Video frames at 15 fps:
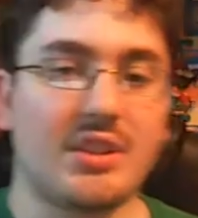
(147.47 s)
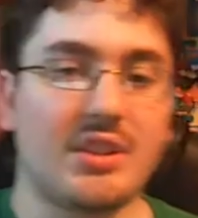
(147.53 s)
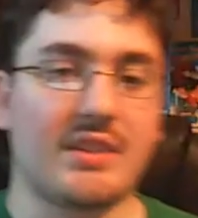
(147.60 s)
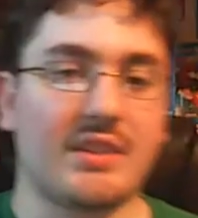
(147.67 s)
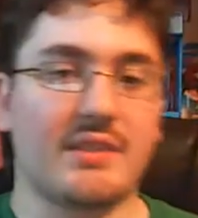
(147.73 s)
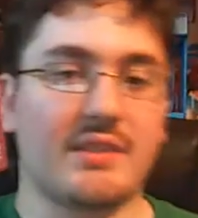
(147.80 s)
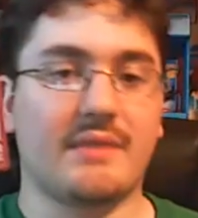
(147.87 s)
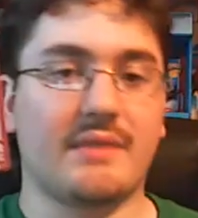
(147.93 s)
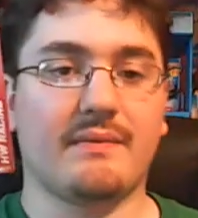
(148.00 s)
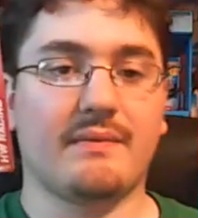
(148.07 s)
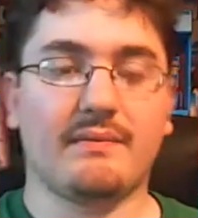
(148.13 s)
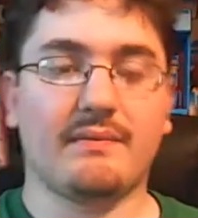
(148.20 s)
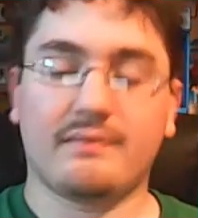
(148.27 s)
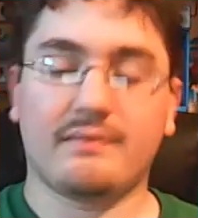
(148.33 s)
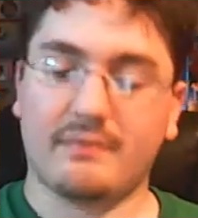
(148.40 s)
just...
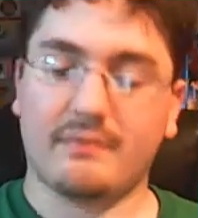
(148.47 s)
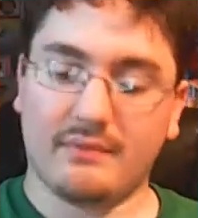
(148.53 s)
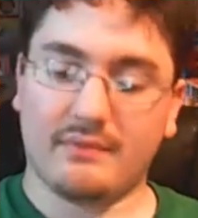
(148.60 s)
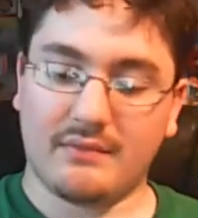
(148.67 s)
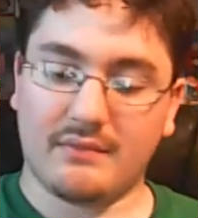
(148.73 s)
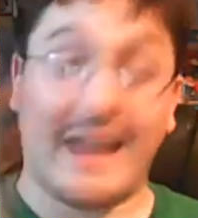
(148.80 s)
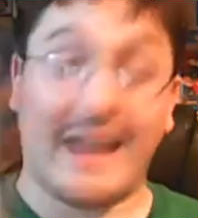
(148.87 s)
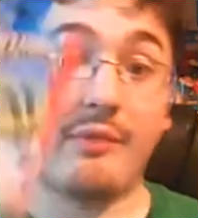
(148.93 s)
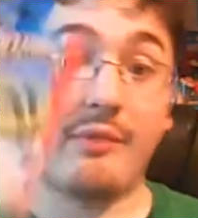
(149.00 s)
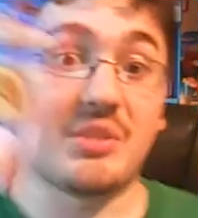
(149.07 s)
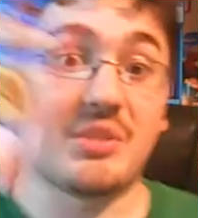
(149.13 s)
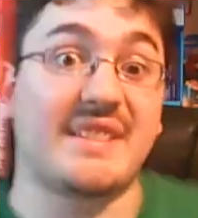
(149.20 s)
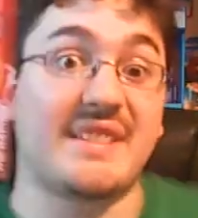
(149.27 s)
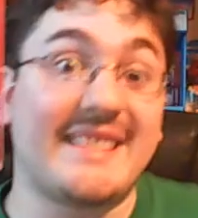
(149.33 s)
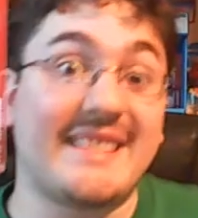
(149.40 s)
that one
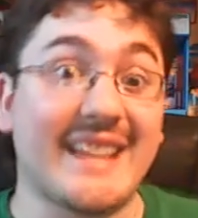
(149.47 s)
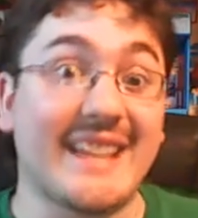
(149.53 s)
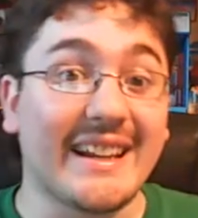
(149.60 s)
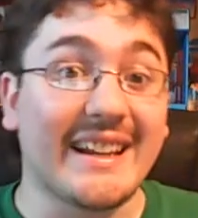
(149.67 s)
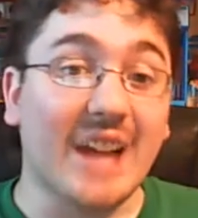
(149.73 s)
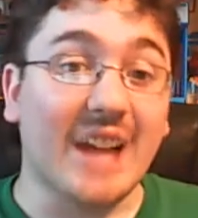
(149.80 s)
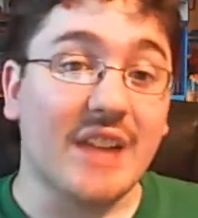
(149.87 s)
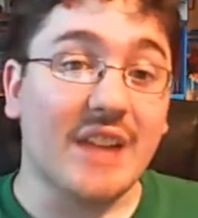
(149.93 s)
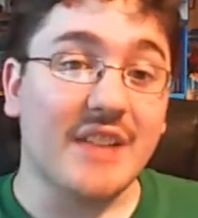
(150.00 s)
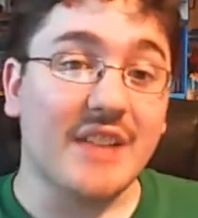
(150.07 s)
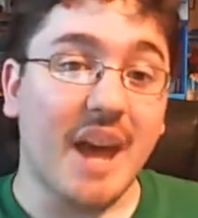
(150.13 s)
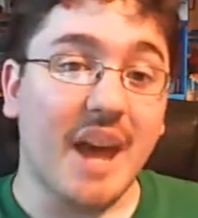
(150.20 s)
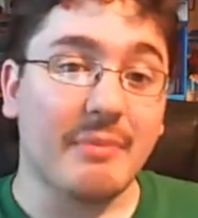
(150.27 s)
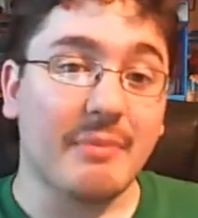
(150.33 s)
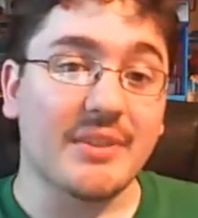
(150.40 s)
was sitting on
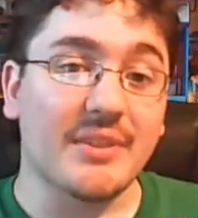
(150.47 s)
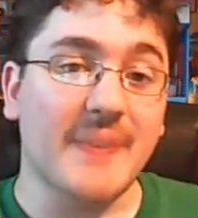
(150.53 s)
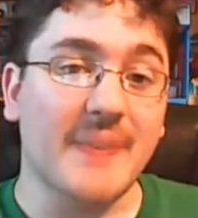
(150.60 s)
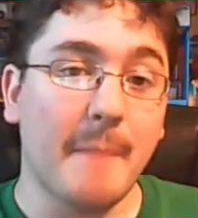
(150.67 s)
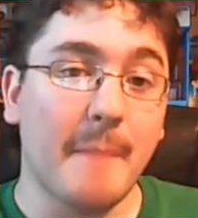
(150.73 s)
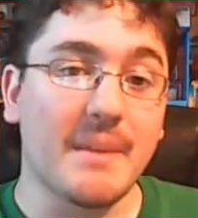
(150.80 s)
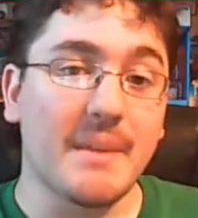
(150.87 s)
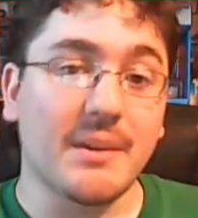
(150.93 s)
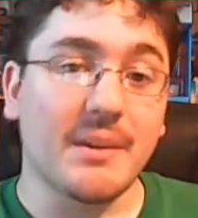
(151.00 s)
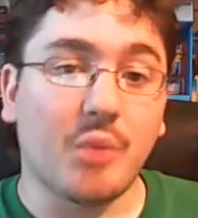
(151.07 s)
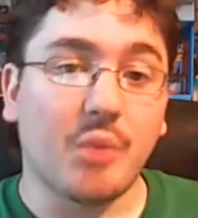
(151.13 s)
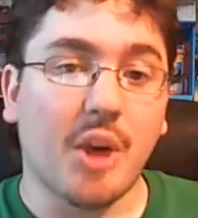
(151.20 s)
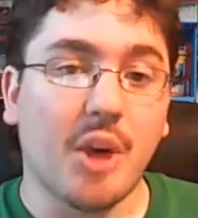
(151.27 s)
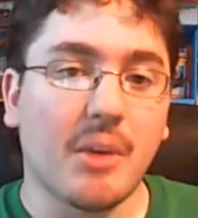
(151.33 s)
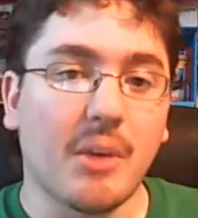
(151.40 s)
top of a dump bin at
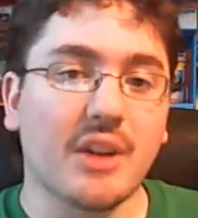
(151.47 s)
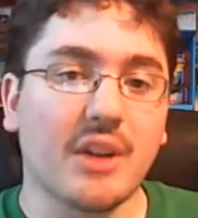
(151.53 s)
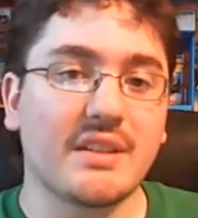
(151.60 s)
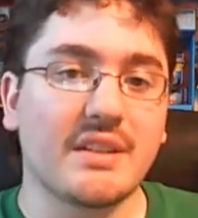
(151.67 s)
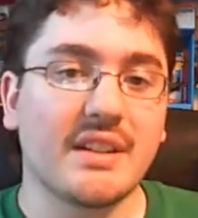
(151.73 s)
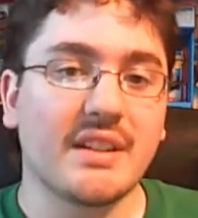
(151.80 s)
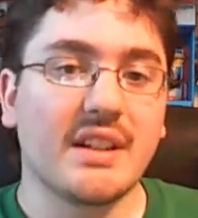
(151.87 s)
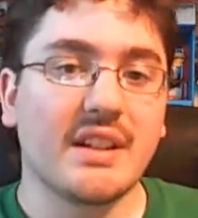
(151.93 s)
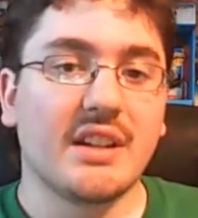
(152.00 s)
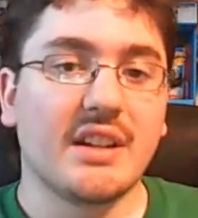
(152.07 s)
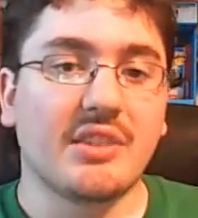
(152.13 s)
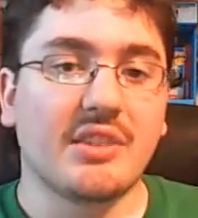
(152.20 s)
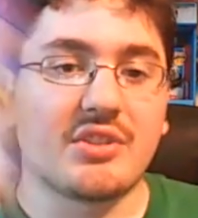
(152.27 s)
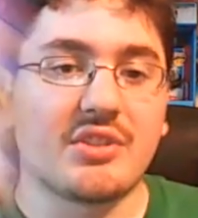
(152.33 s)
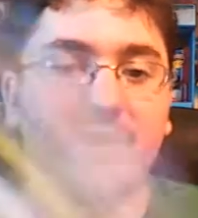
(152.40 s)
Walmart.
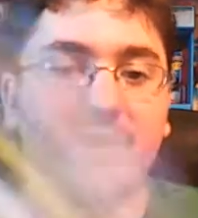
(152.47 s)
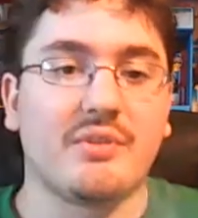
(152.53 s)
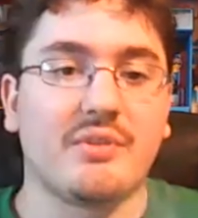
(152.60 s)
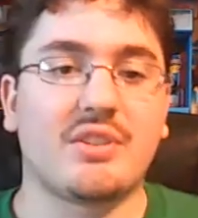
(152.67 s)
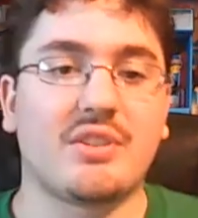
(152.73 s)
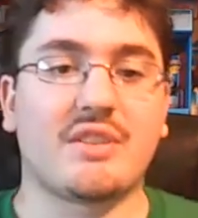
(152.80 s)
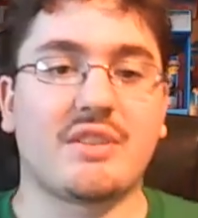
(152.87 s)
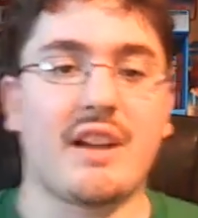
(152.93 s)
No, seriously, it was just